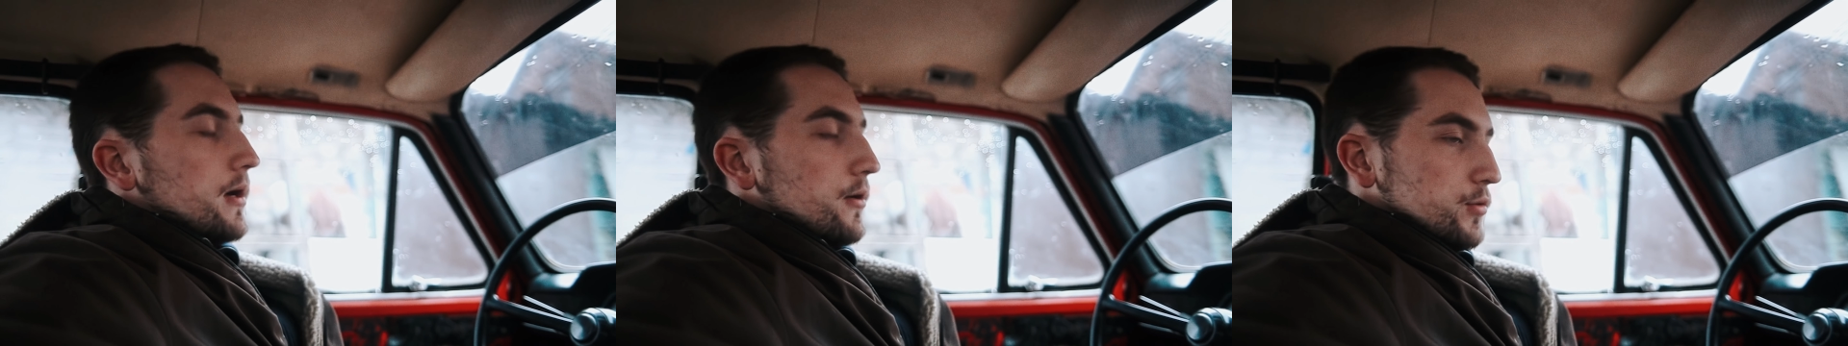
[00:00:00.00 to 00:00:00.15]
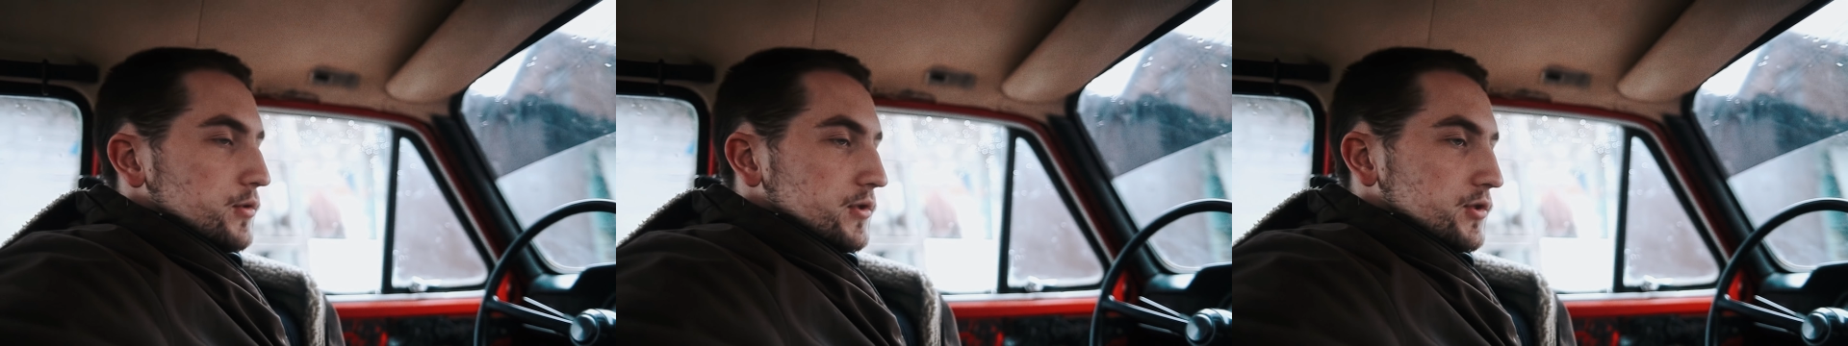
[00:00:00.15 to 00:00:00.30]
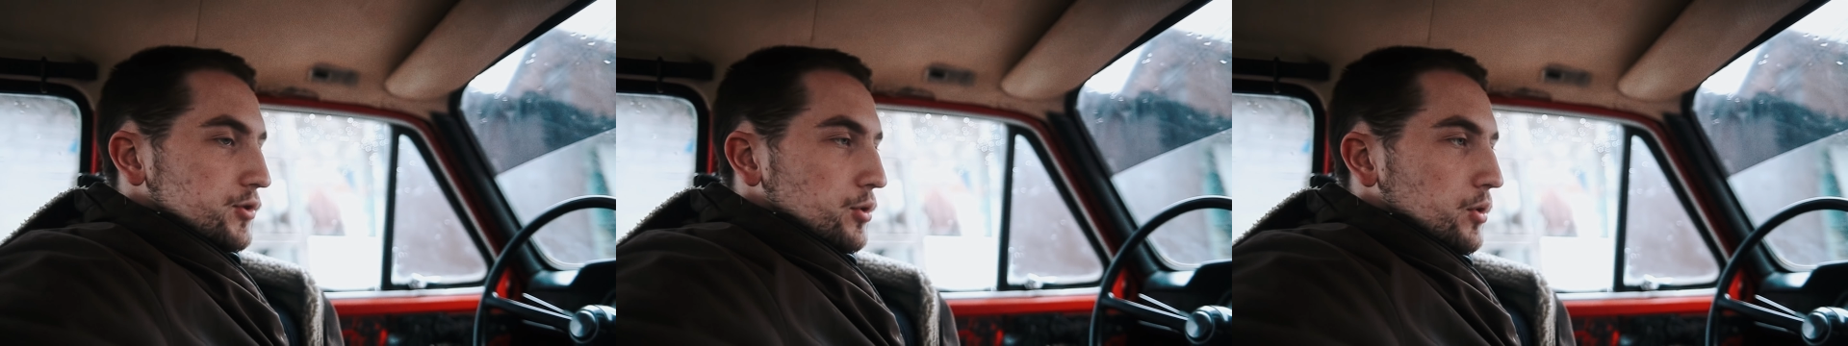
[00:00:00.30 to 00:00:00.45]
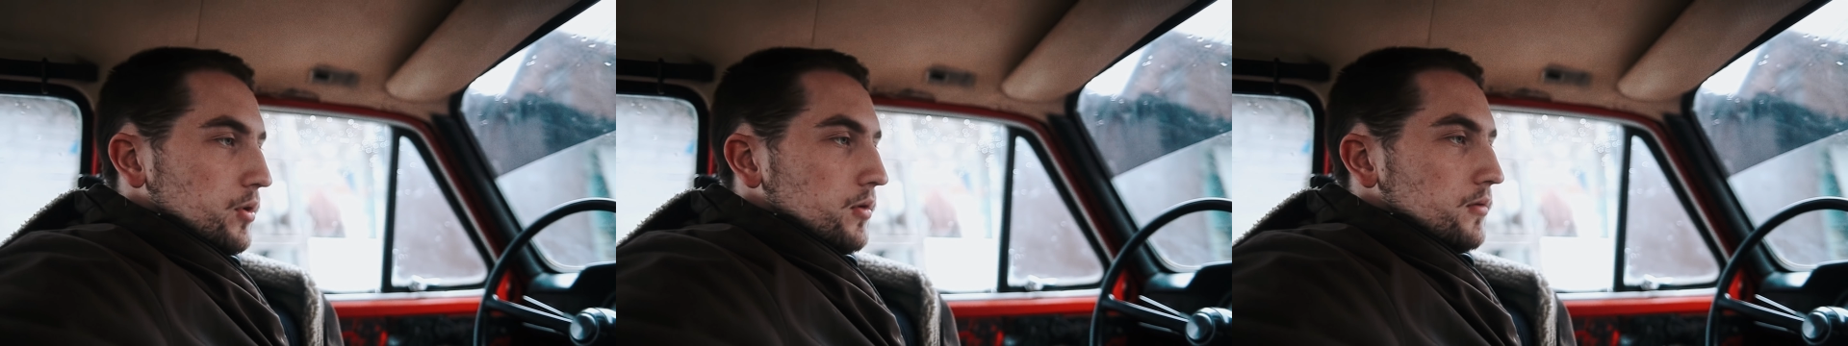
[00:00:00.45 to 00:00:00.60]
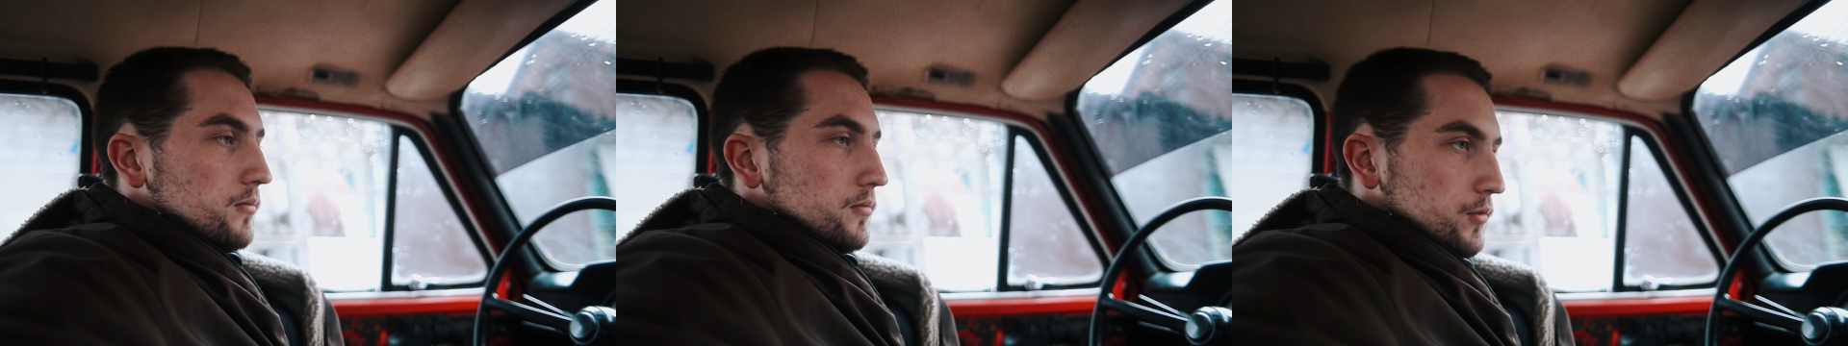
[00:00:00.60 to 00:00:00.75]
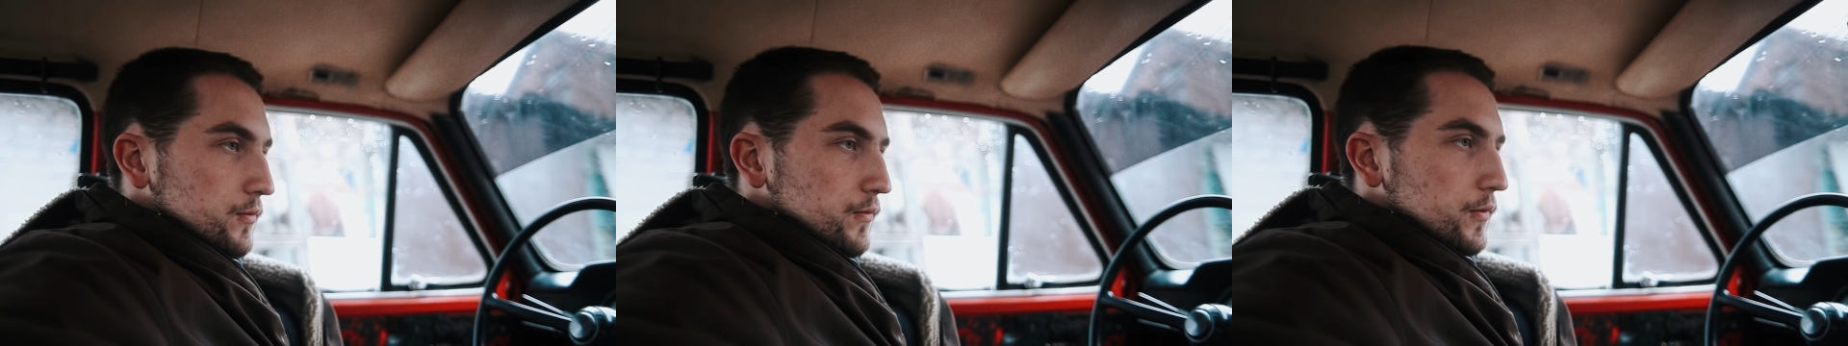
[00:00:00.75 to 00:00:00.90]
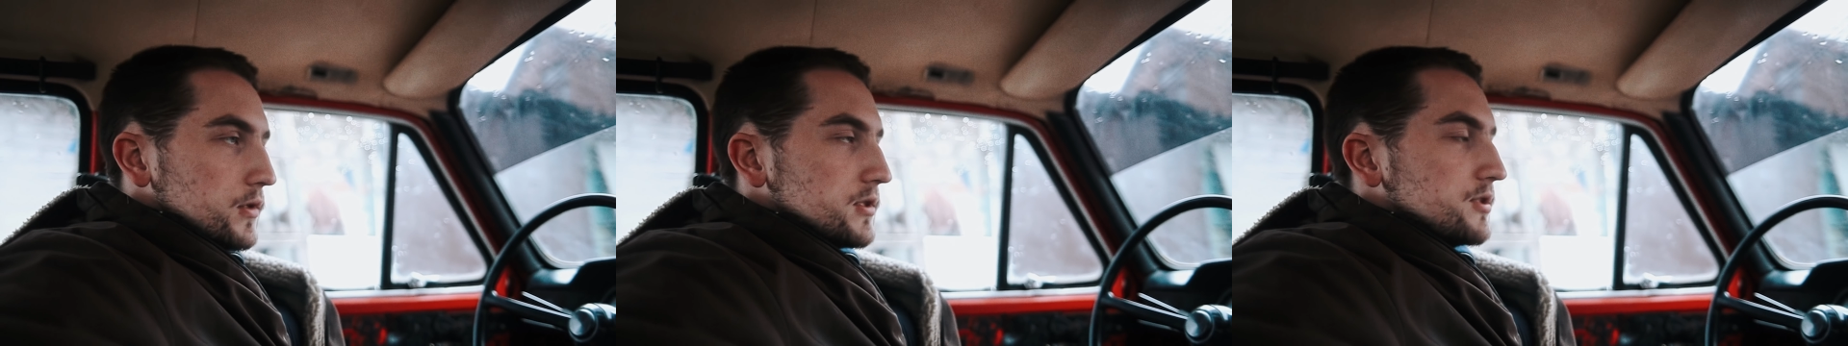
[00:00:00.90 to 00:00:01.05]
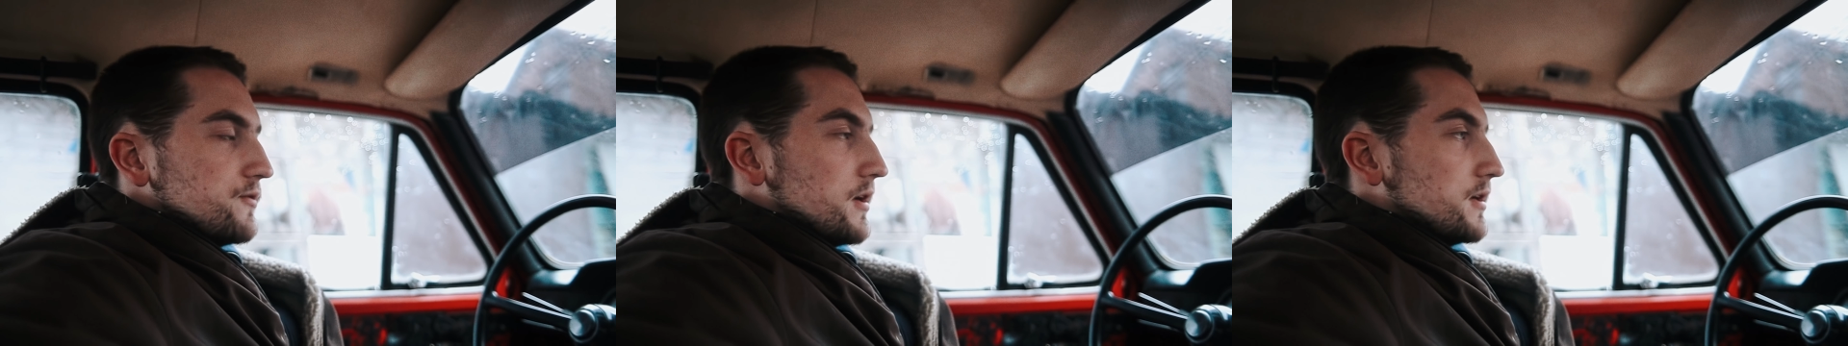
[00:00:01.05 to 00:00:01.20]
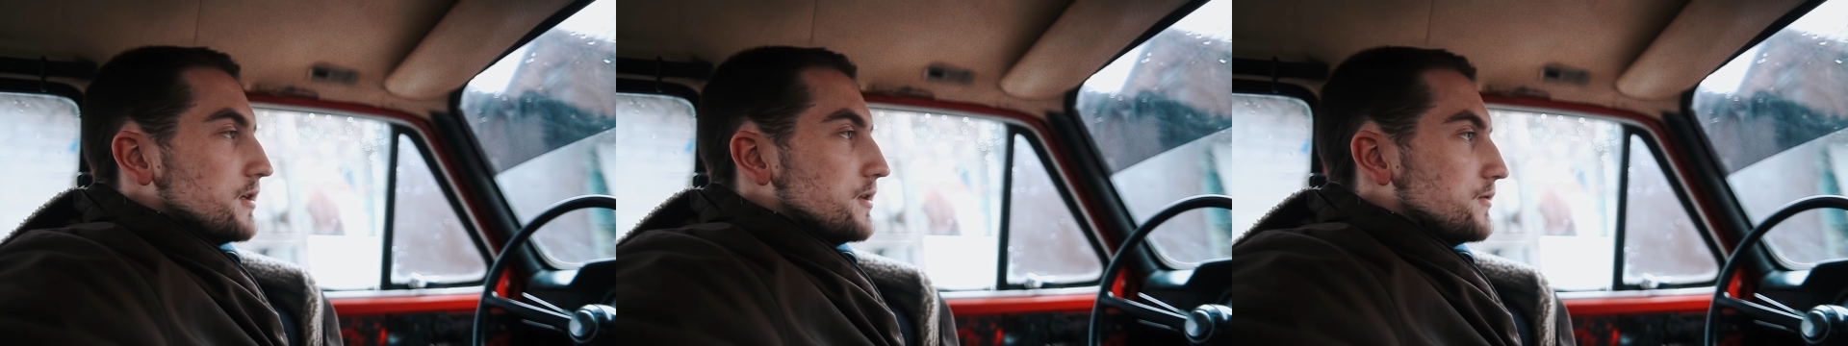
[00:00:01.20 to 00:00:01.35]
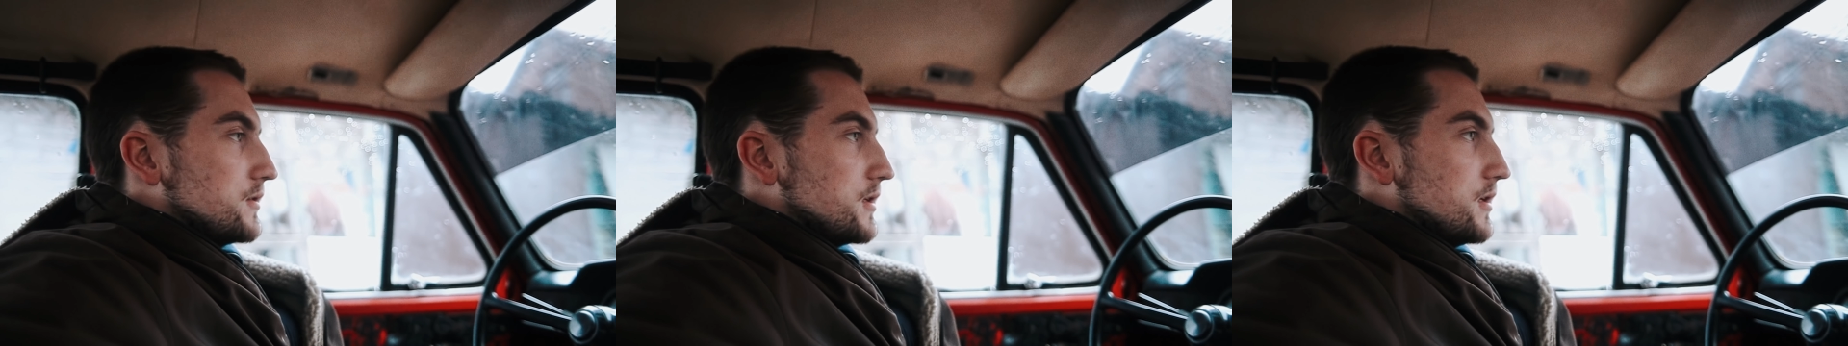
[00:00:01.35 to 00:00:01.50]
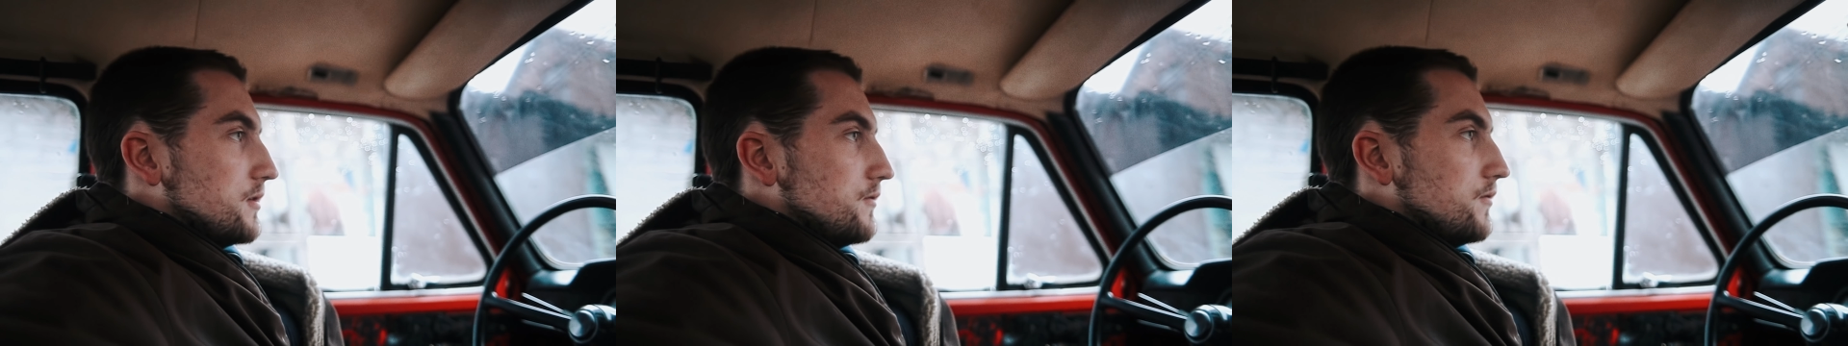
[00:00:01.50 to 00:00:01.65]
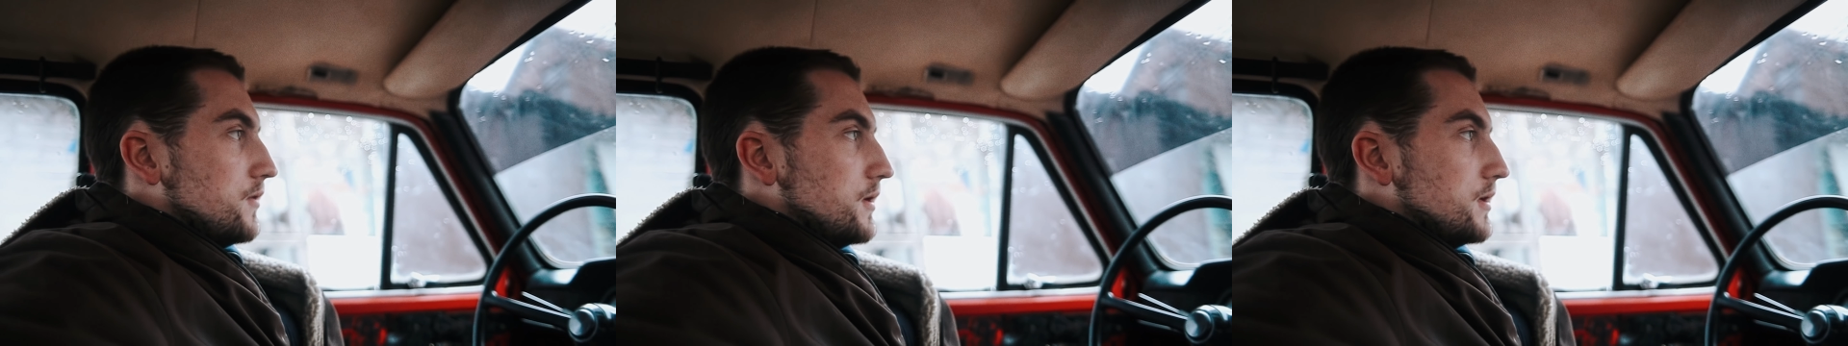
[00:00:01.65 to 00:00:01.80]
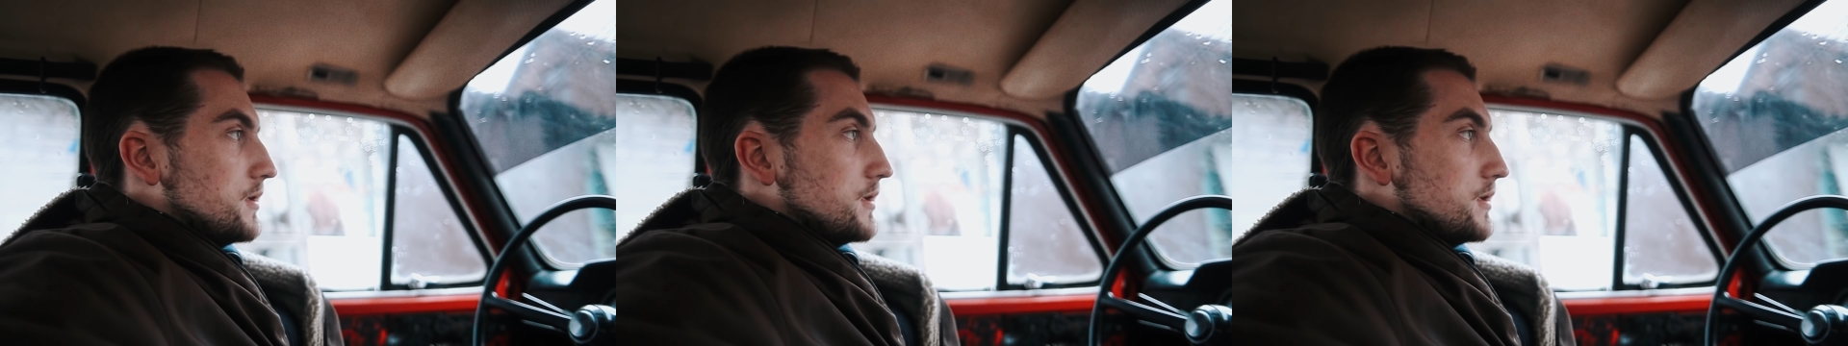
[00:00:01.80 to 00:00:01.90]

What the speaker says: Volkswagen engine, which my